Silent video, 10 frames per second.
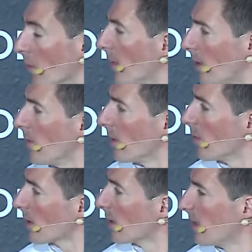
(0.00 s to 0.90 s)
their own
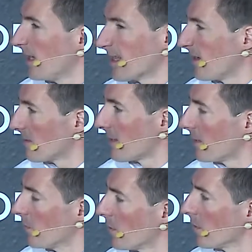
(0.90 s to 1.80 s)
network. It's kind
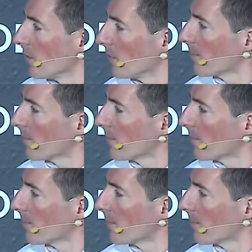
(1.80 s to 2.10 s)
of orthogonal.